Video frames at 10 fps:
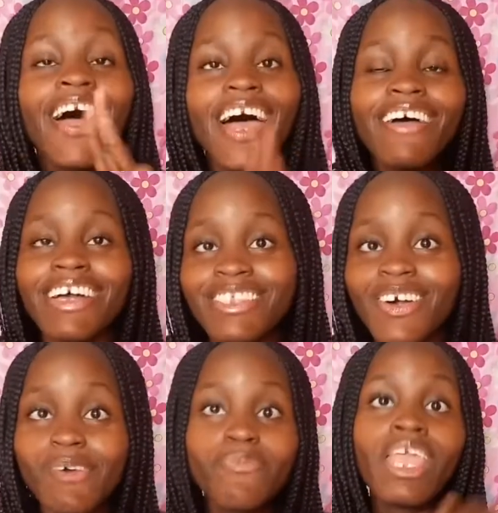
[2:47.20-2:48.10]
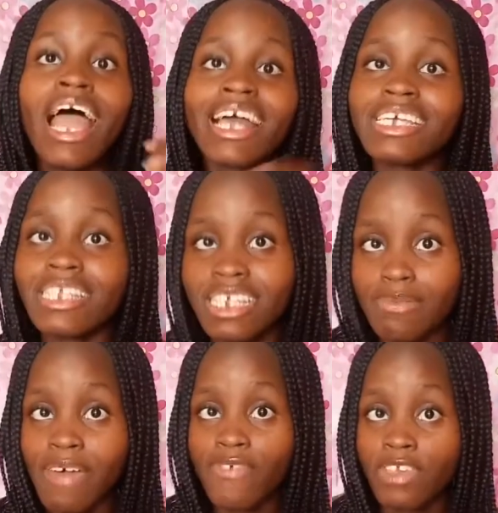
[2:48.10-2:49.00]
Alright, so I said this is
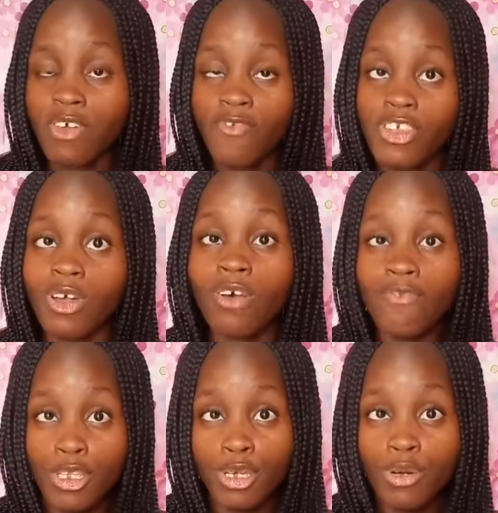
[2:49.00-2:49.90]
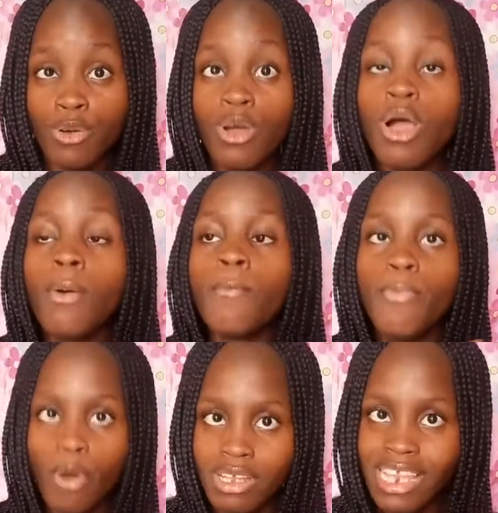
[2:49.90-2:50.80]
my first official video,
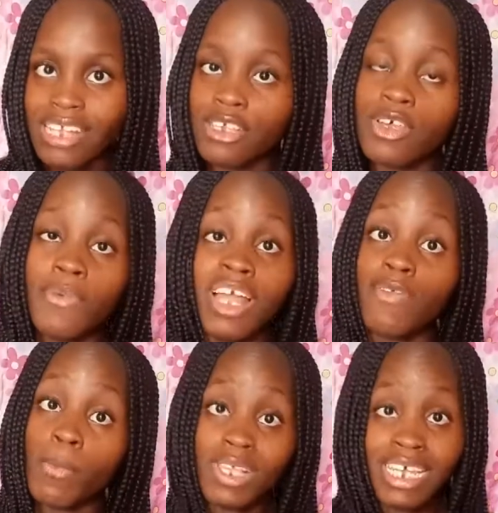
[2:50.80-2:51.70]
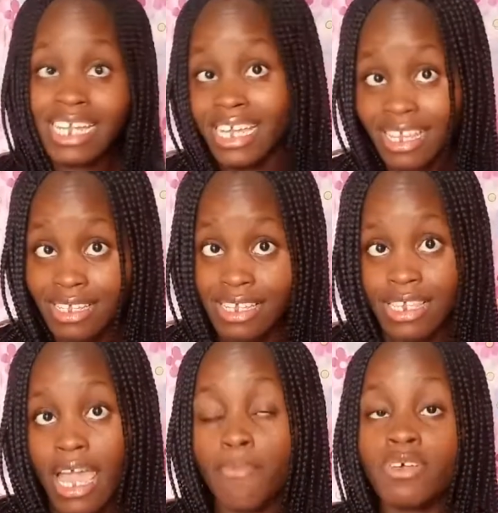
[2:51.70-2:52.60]
but that does not mean I've not posted anything this
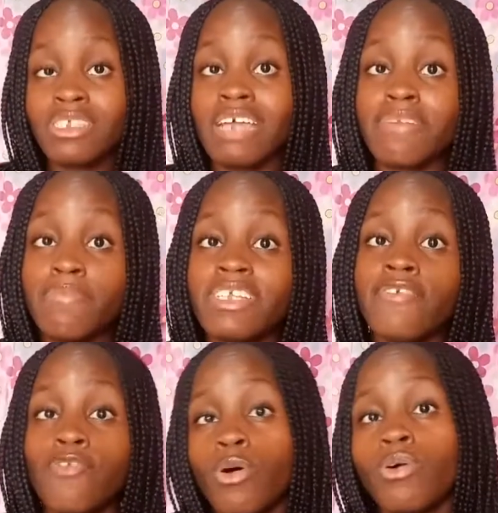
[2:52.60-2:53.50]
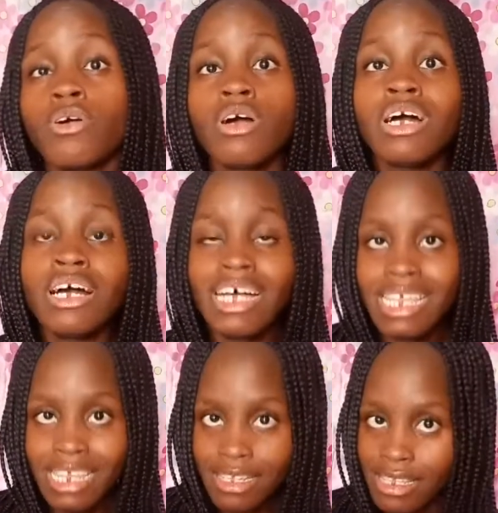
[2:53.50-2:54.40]
year. I posted my birthday vlog
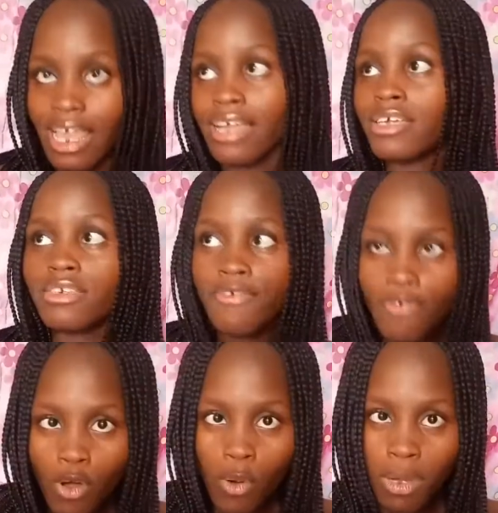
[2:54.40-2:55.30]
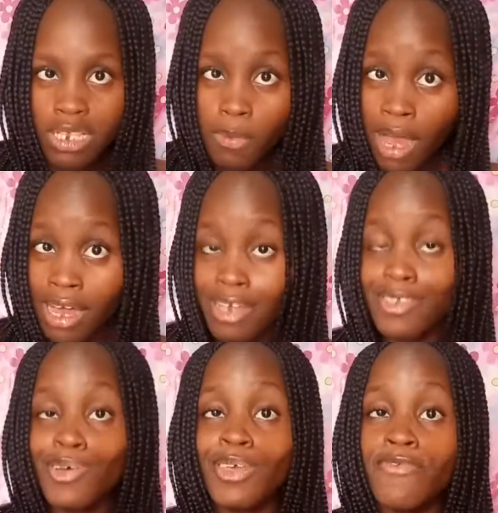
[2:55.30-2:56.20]
like a few weeks back,
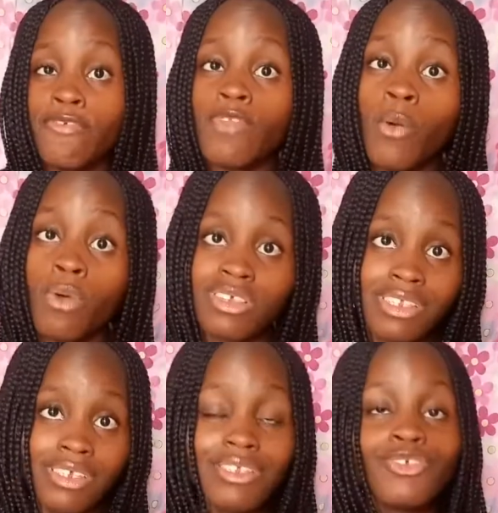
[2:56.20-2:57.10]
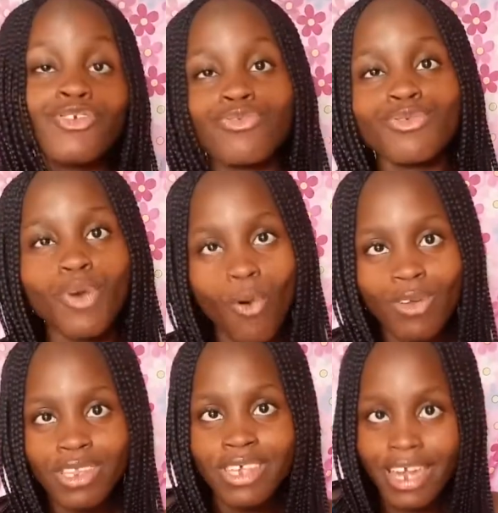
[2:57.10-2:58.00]
so if you've not watched it, you should
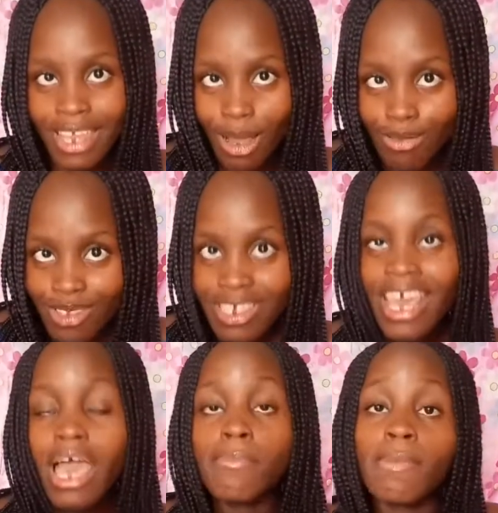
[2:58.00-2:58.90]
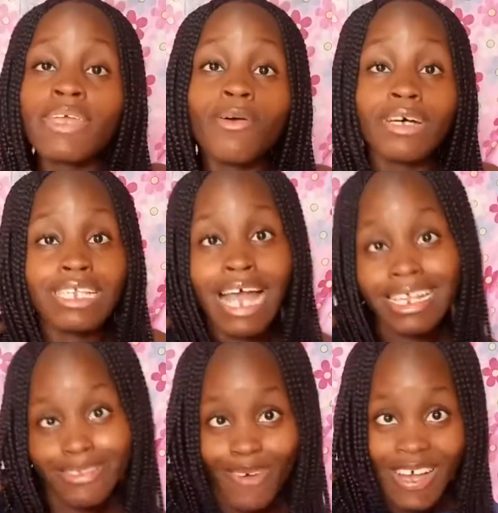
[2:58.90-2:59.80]
go check it out. My birthday was
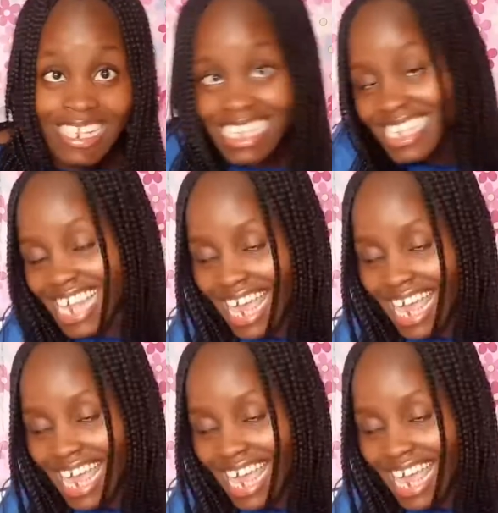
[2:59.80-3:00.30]
last month.